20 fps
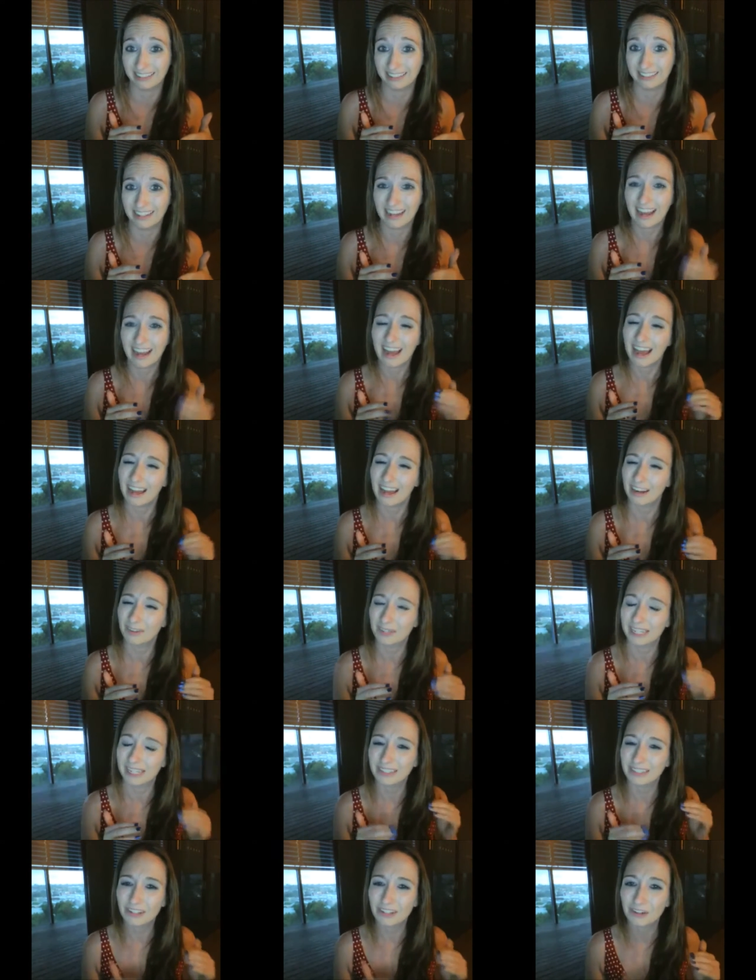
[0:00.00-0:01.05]
And I
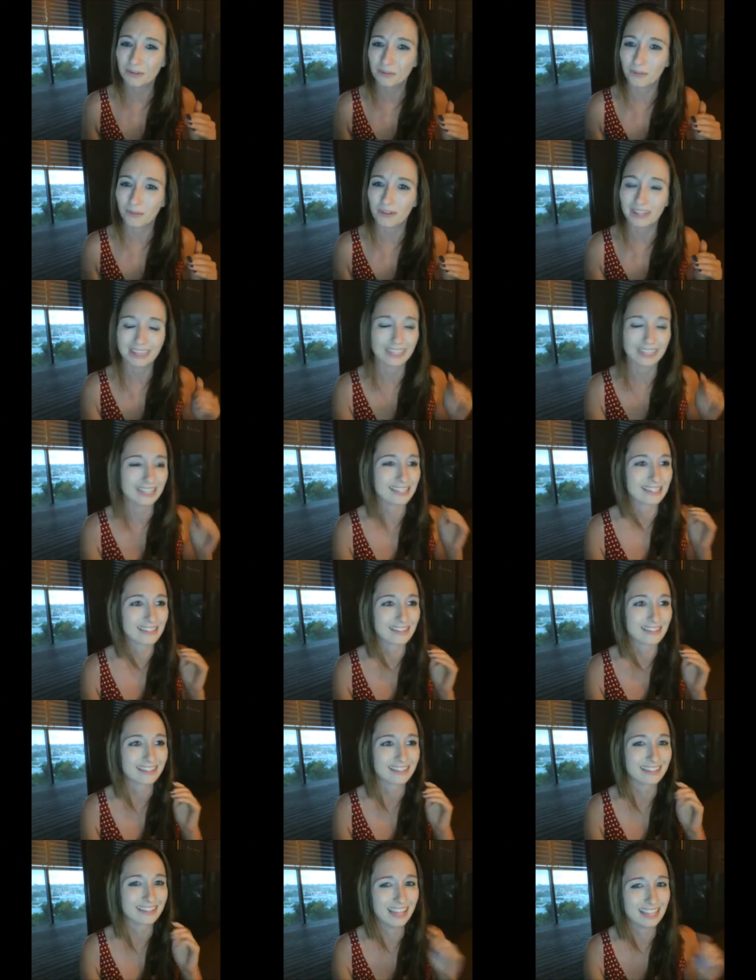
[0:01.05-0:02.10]
went, you know what, there's
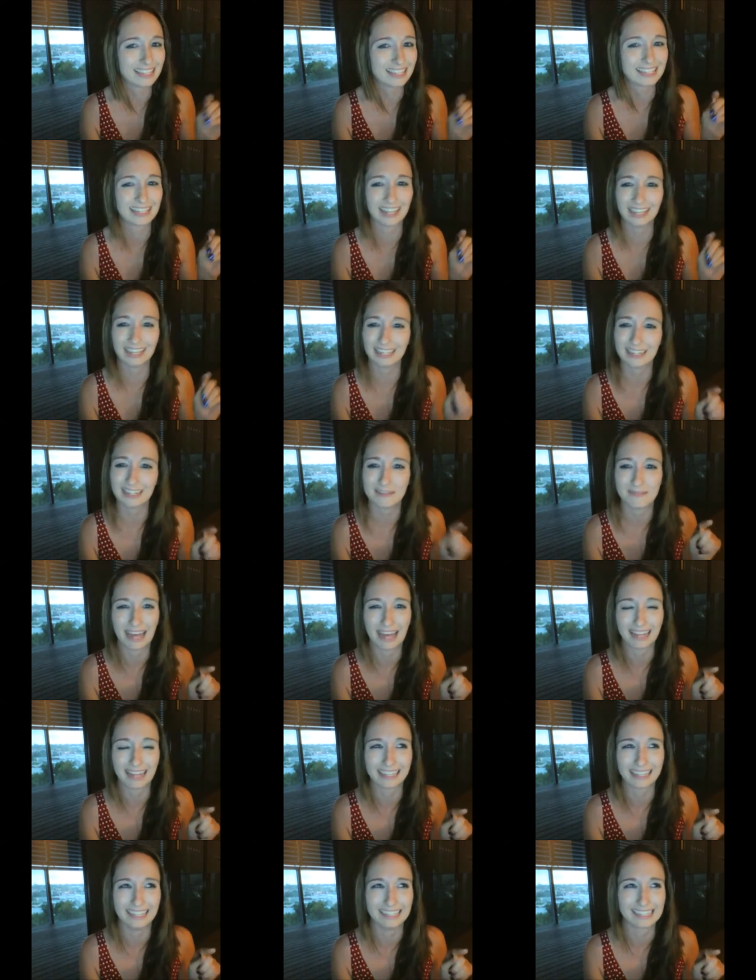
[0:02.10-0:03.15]
something
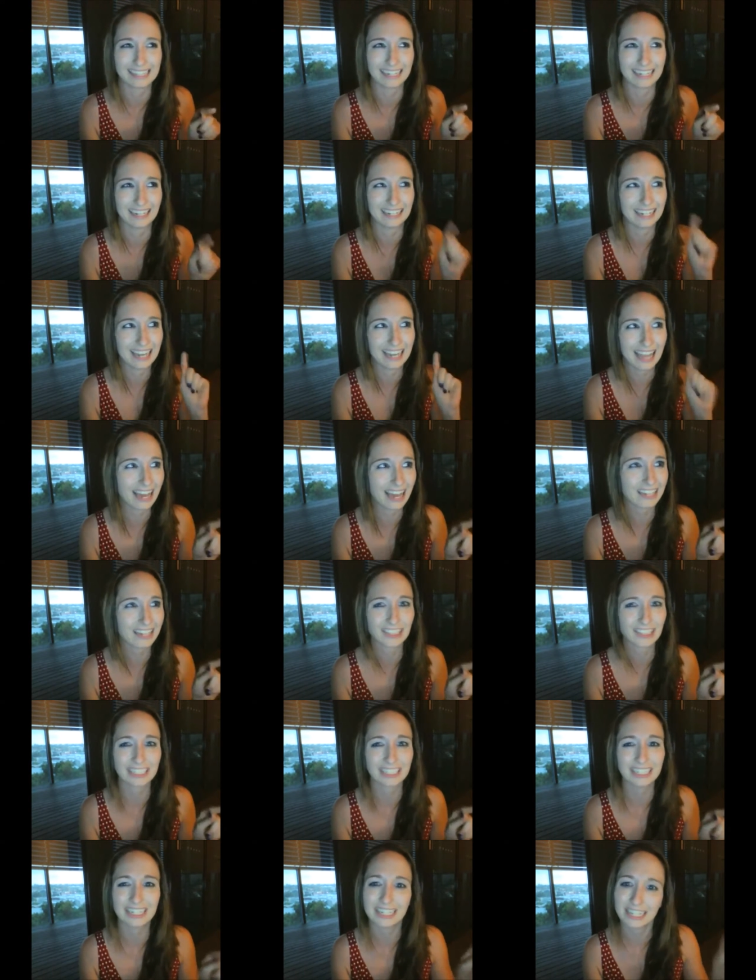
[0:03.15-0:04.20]
about this. And I'm like,
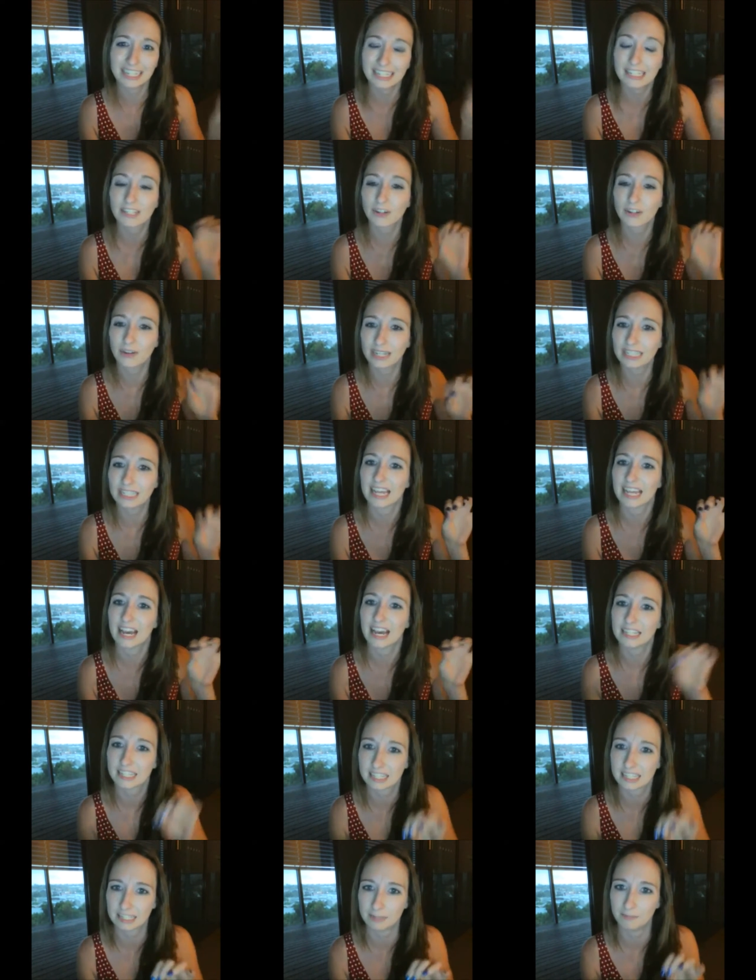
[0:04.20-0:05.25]
actually, it's going
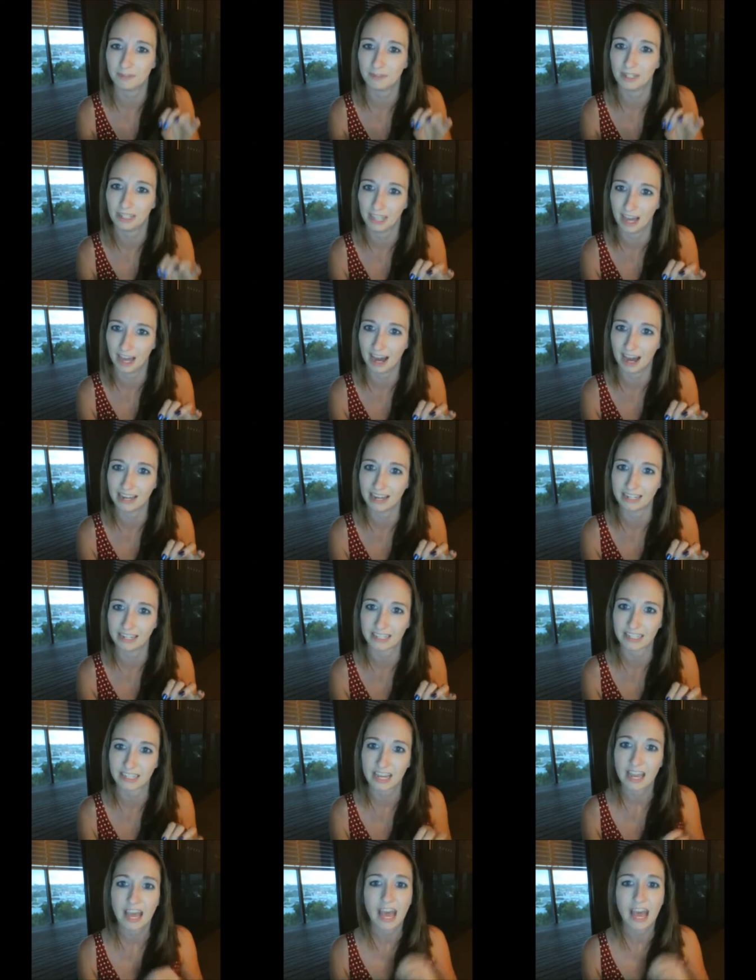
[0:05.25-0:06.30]
down similar
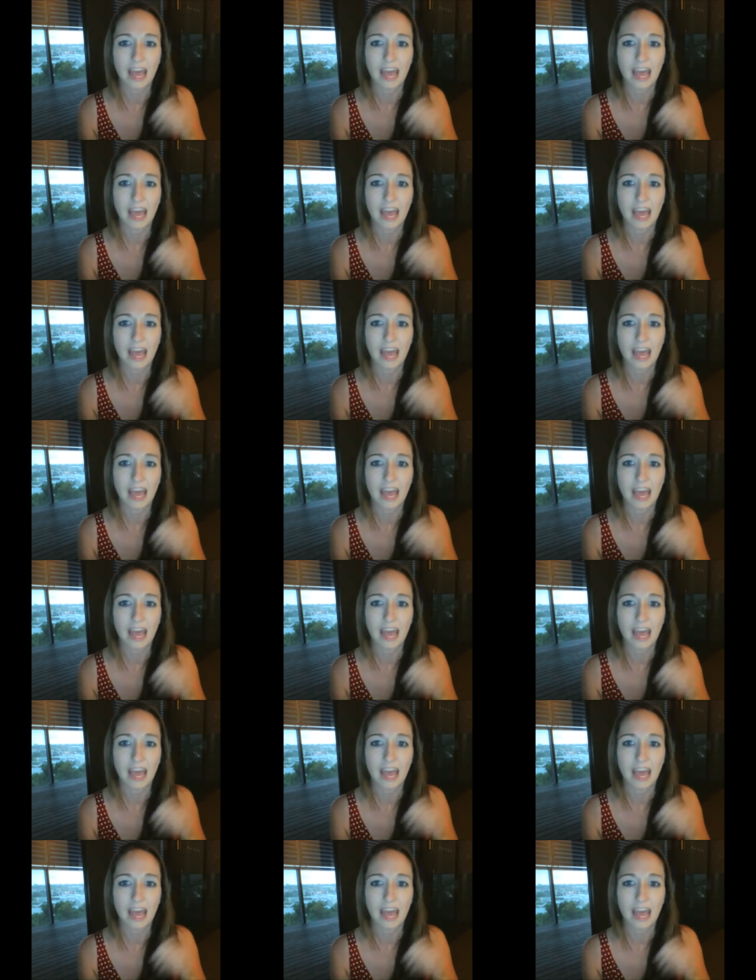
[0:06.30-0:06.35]
lines.